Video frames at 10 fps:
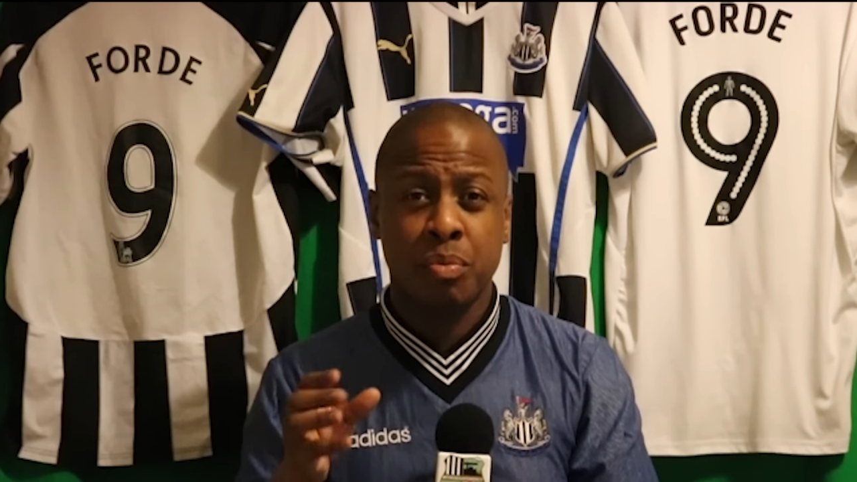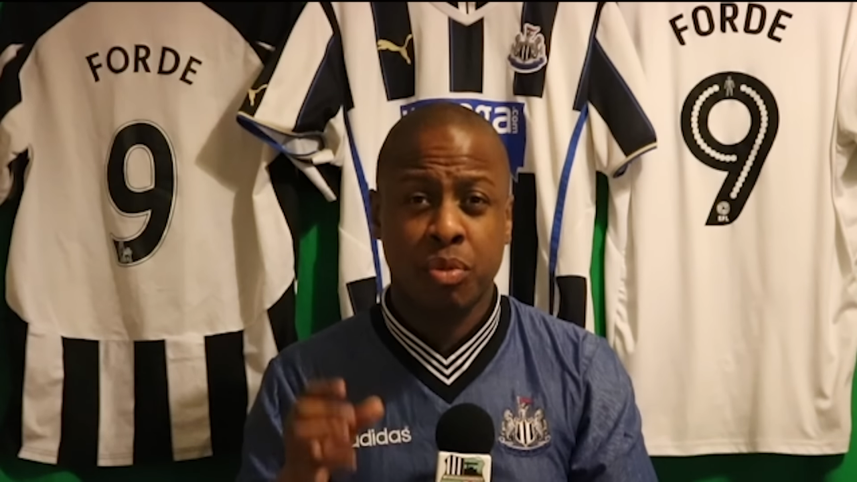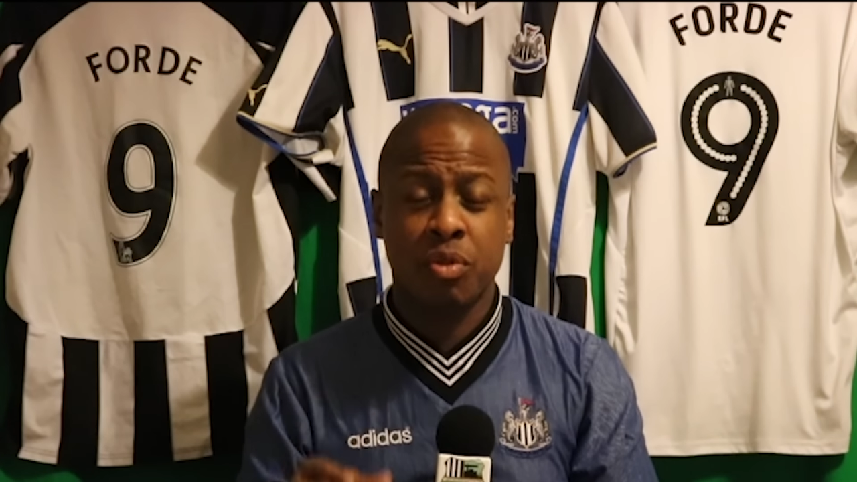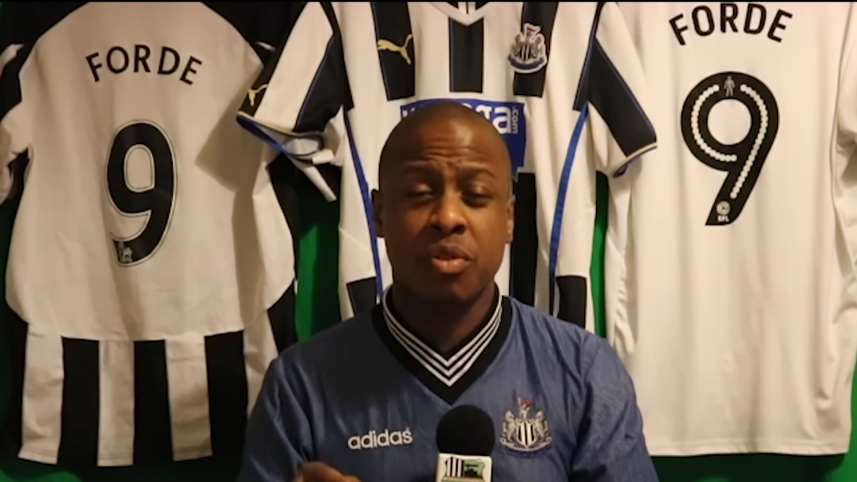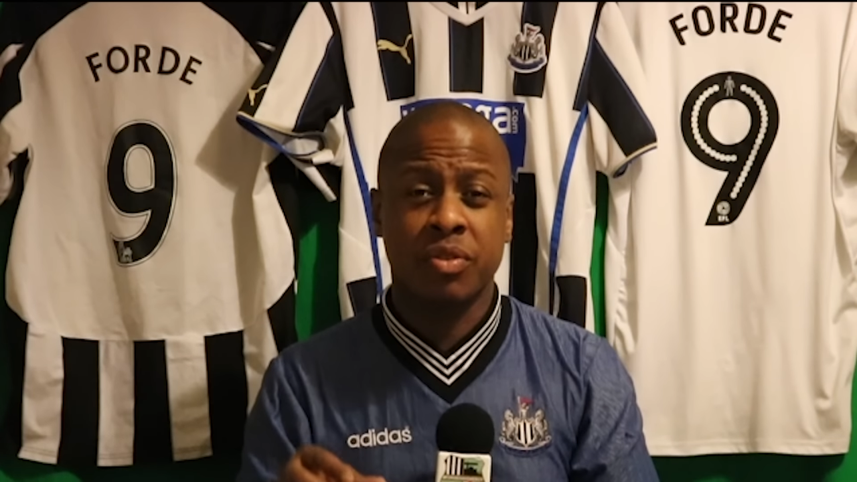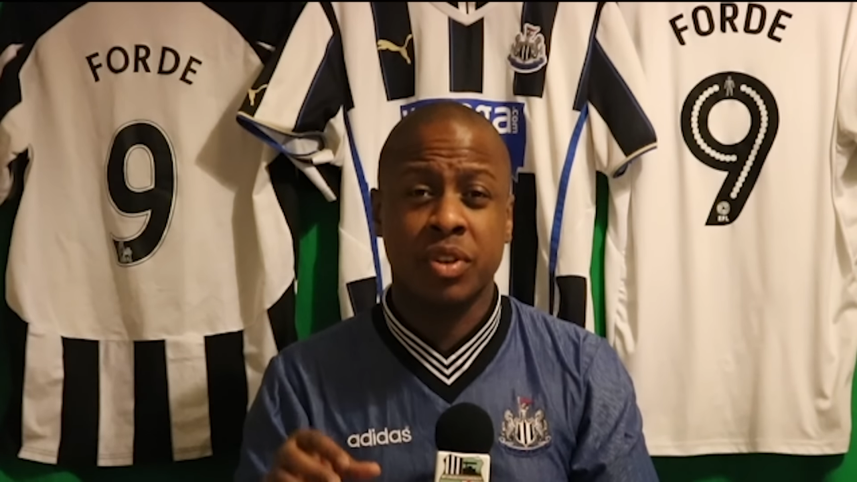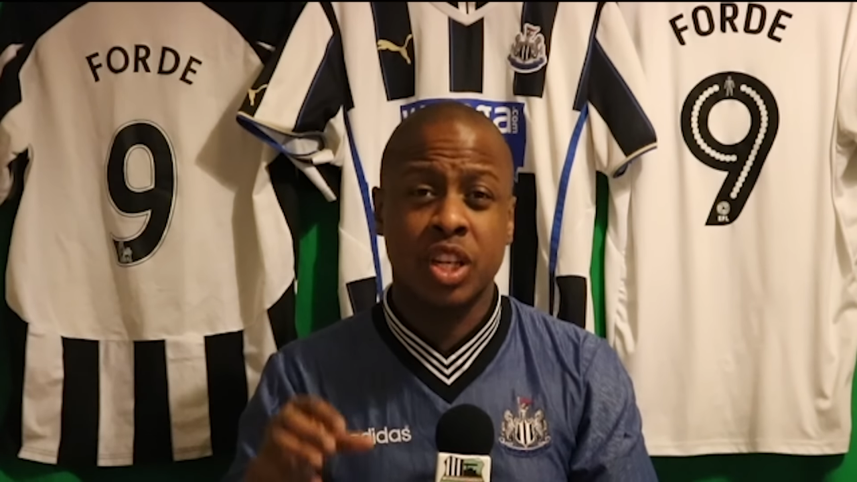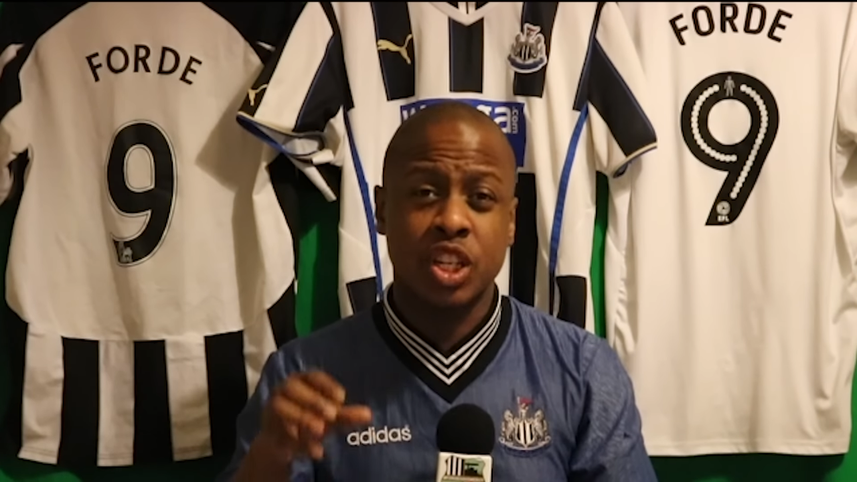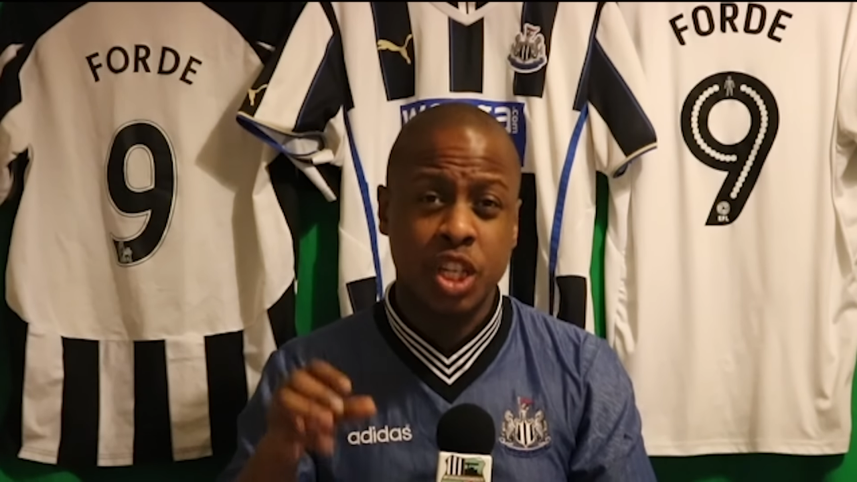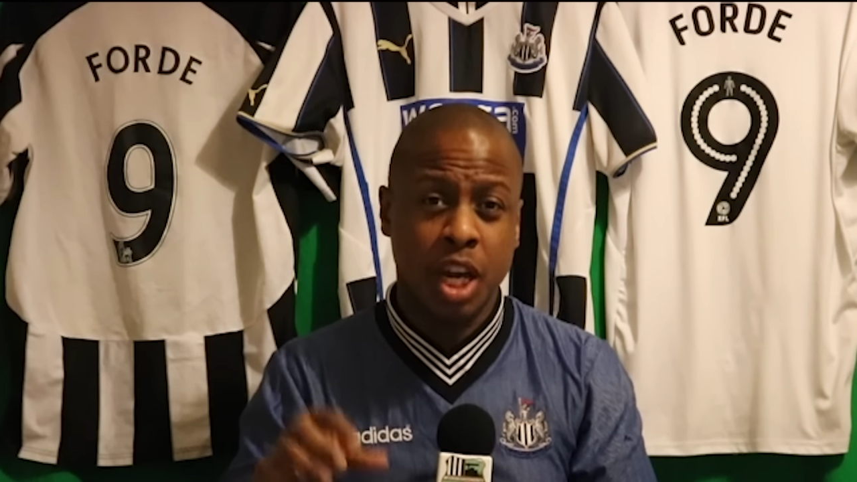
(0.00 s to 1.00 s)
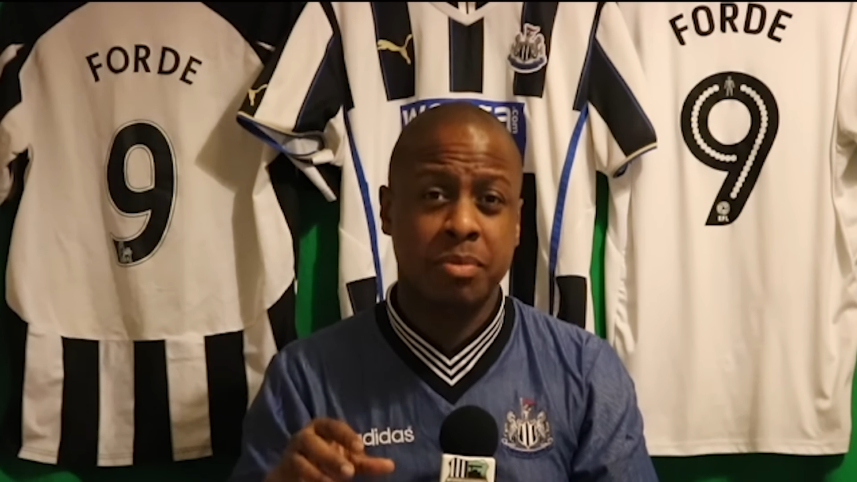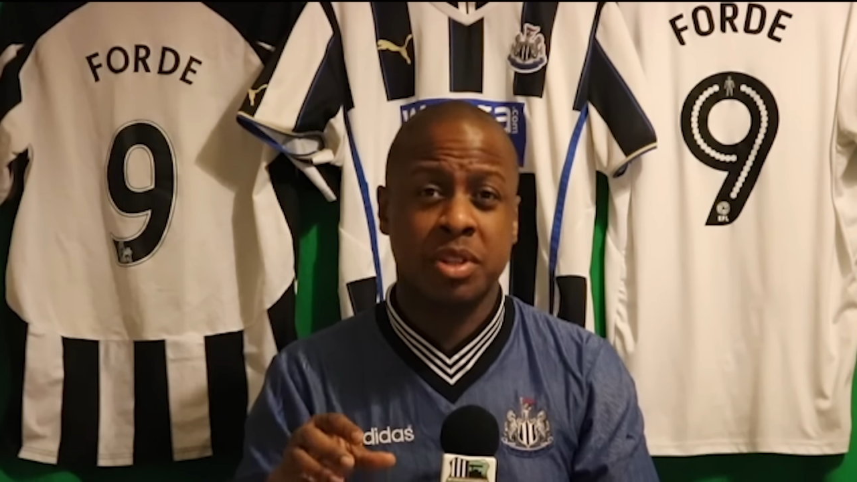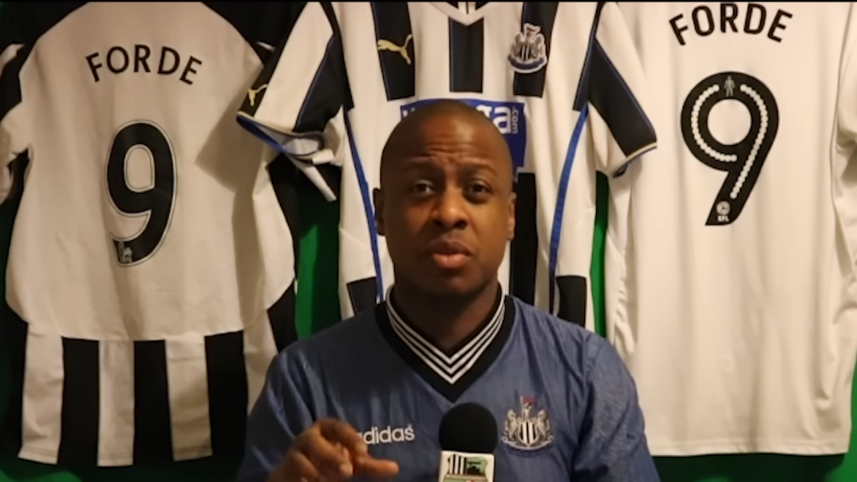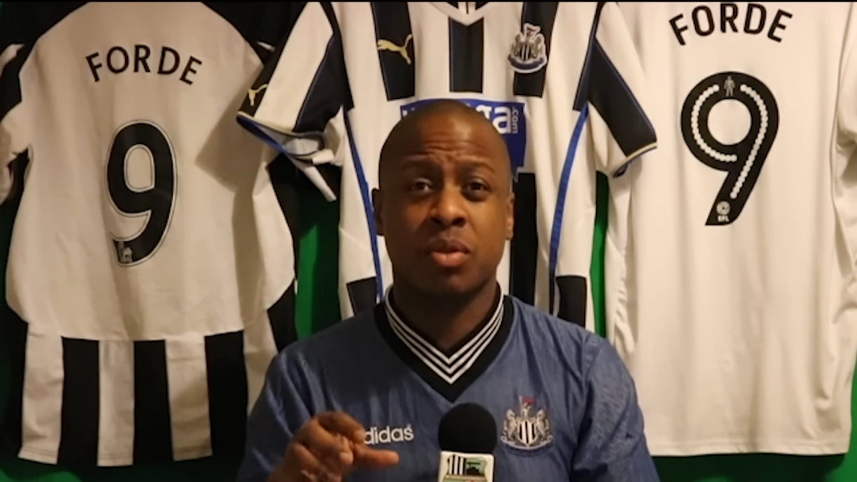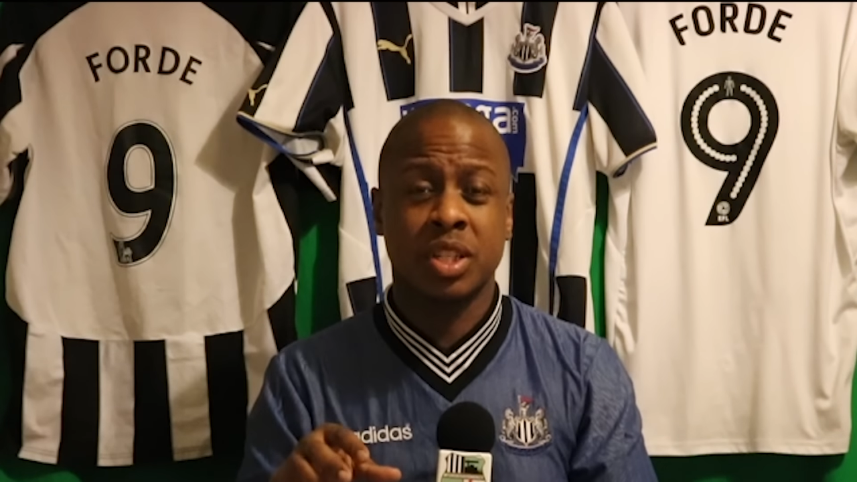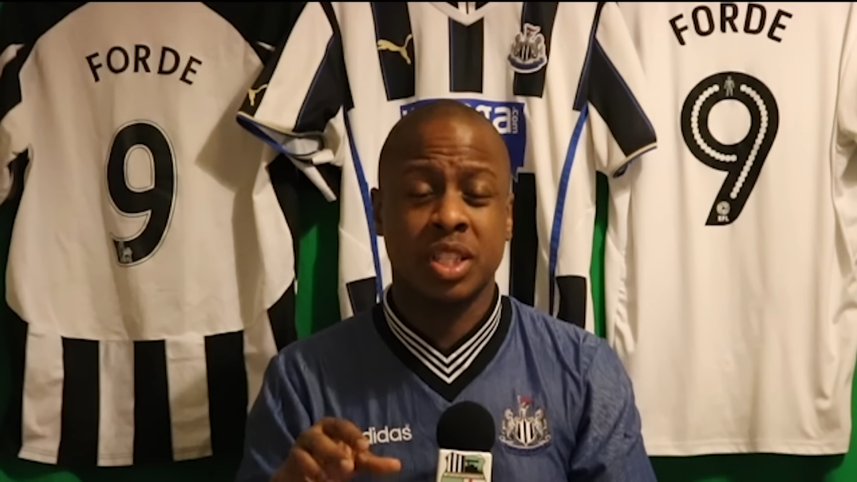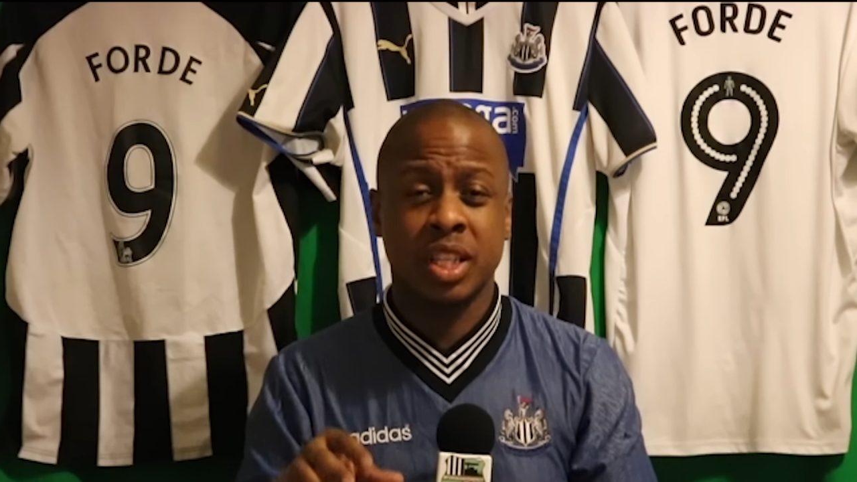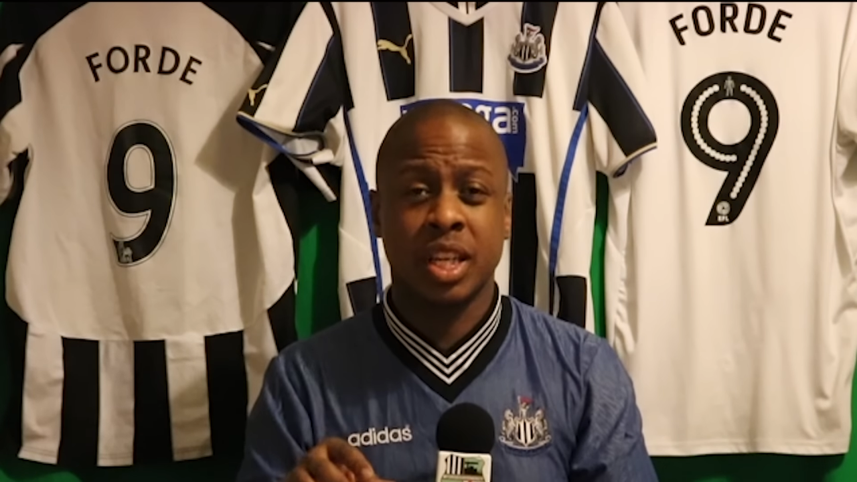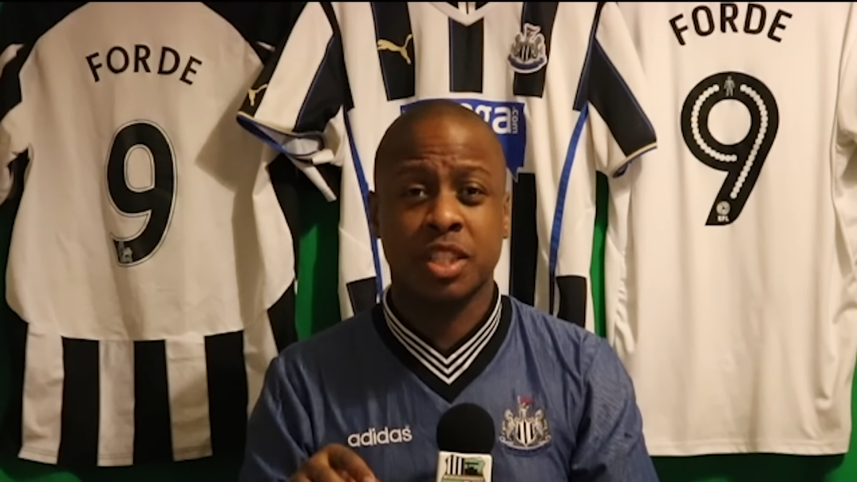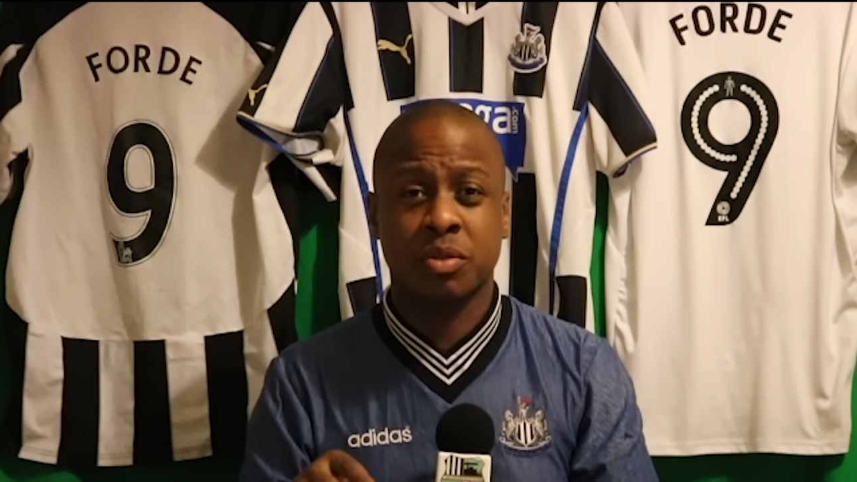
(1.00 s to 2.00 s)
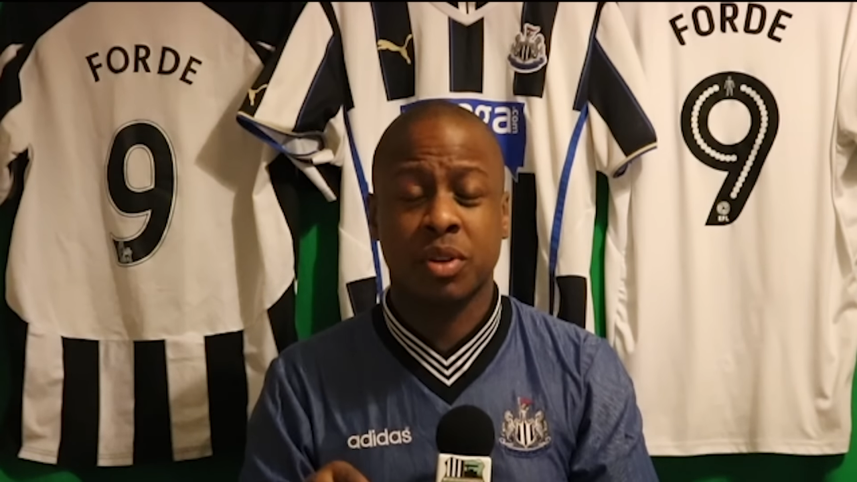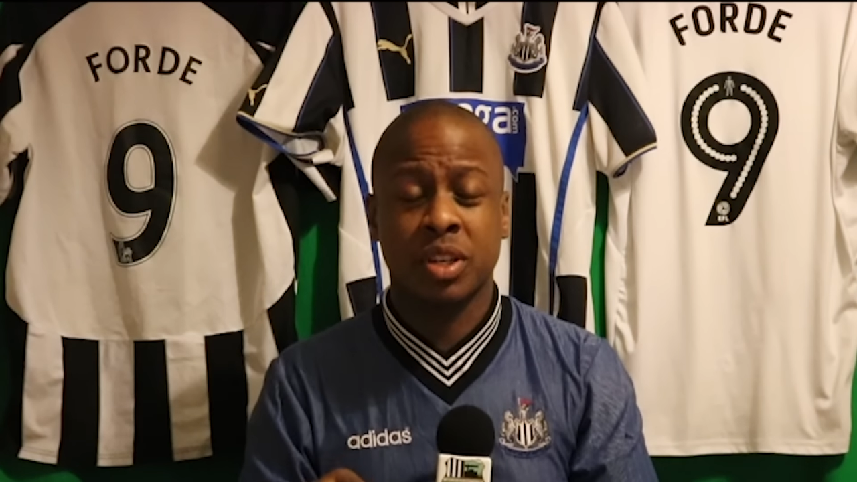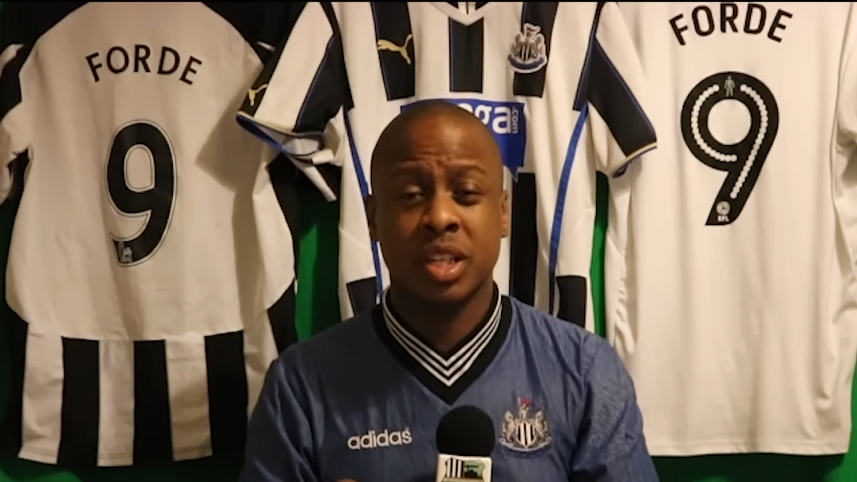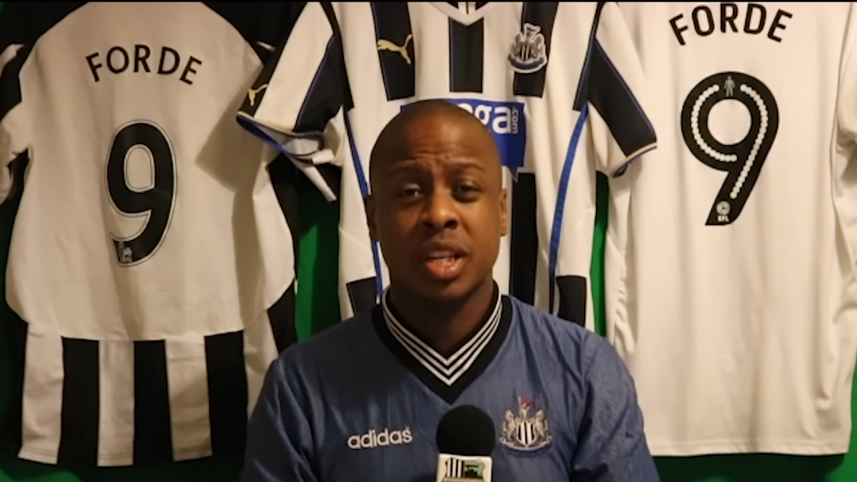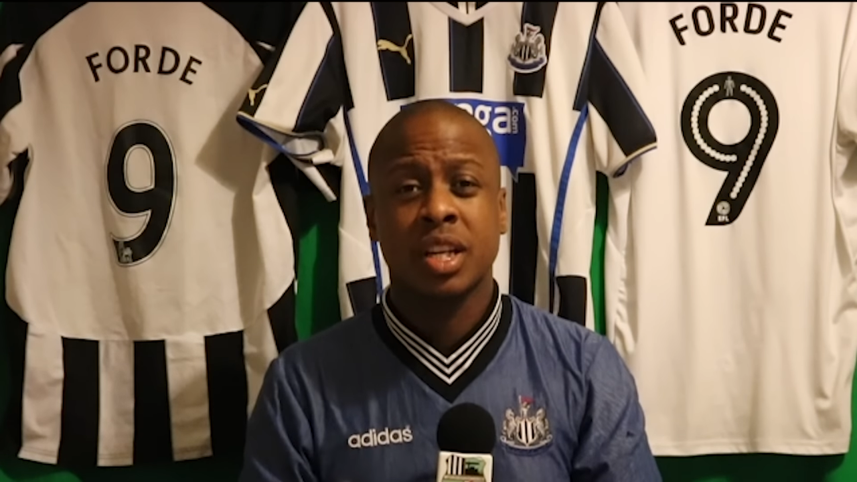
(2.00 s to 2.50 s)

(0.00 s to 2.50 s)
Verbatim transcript: proven championship quality in their squad.